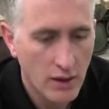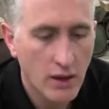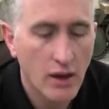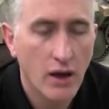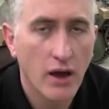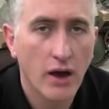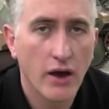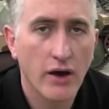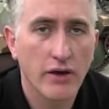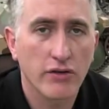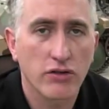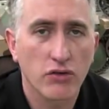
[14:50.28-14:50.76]

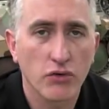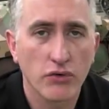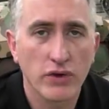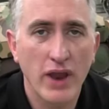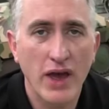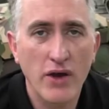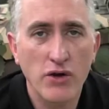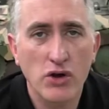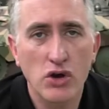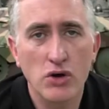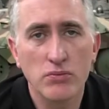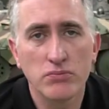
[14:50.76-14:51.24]
All right, so we
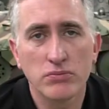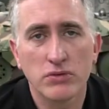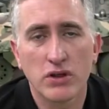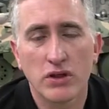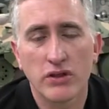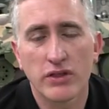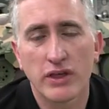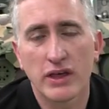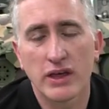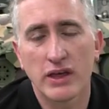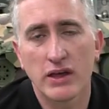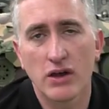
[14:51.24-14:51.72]
now come to
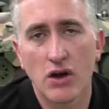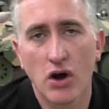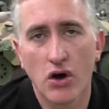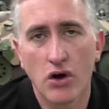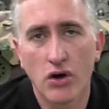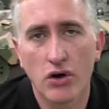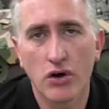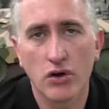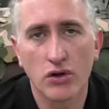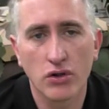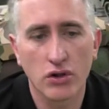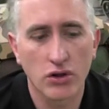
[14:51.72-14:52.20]
the
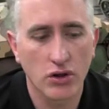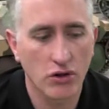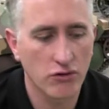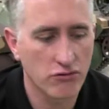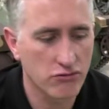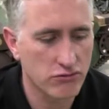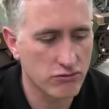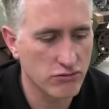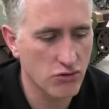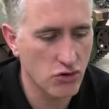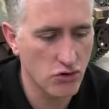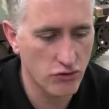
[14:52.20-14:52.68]
hull
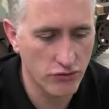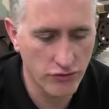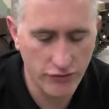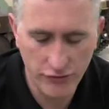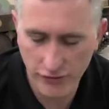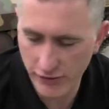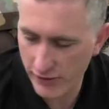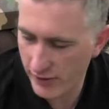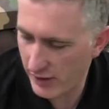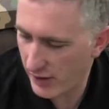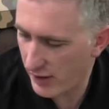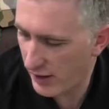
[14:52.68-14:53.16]

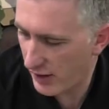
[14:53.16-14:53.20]
roof,